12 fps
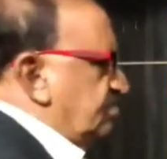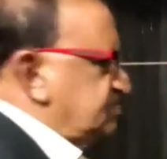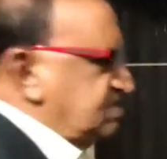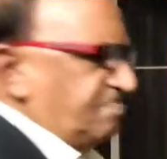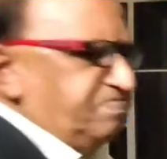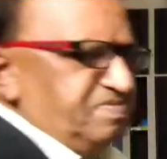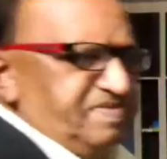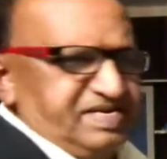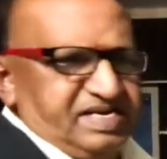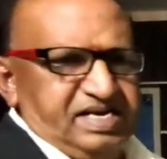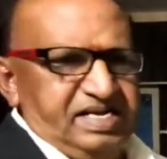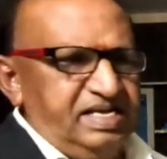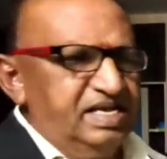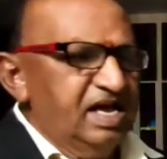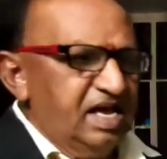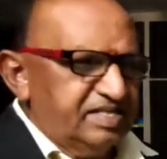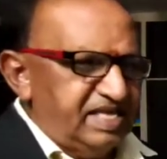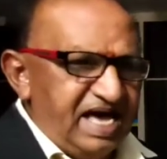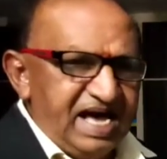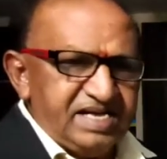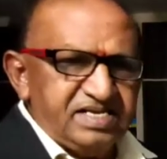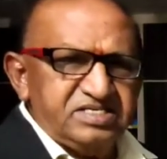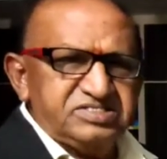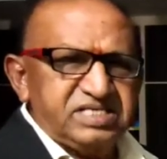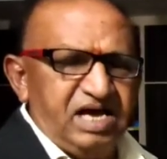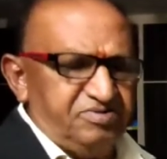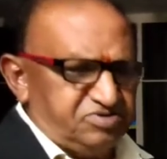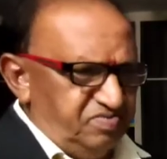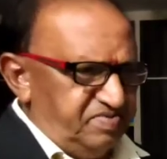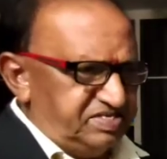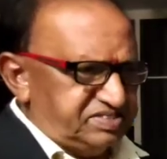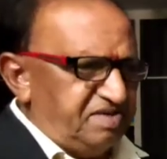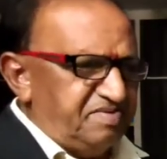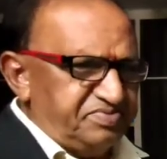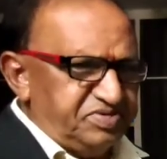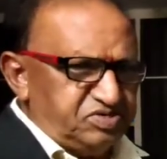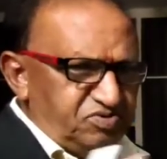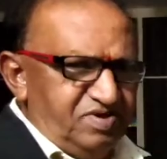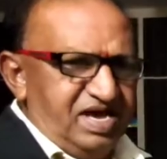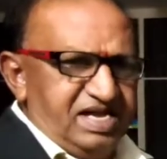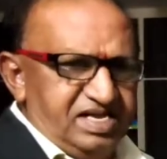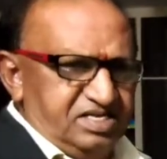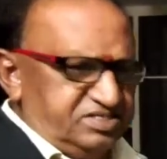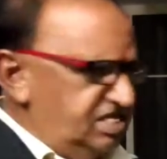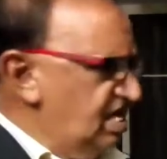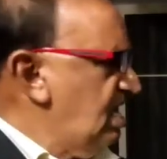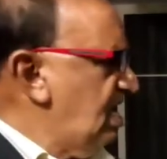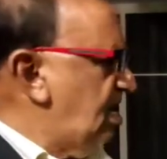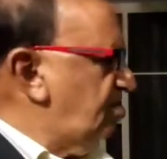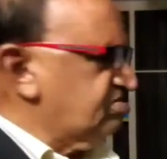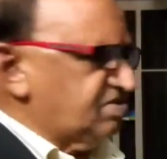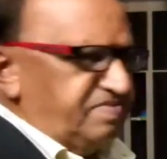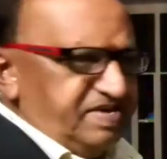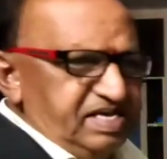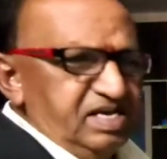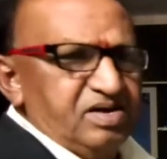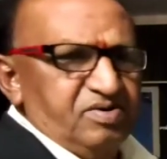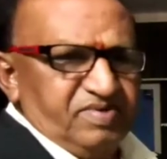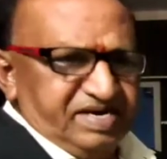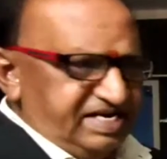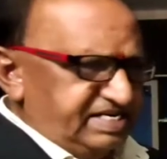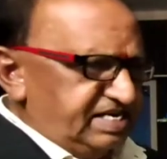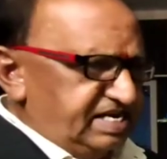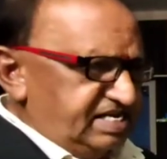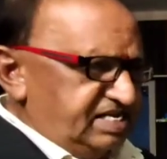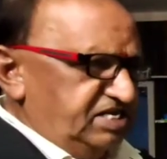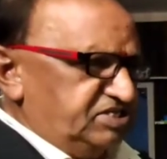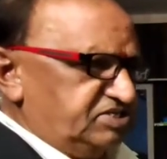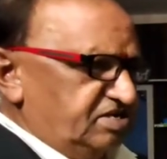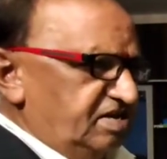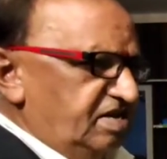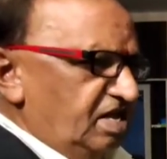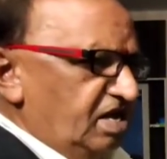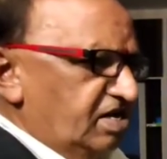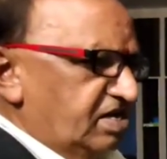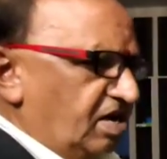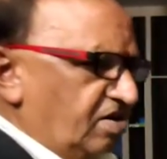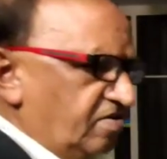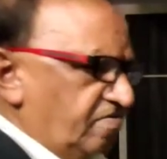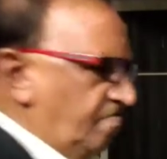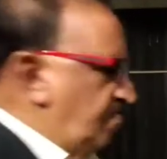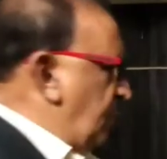of supplementary the angles have to be, sum of the two angles have to be 180 degrees. Now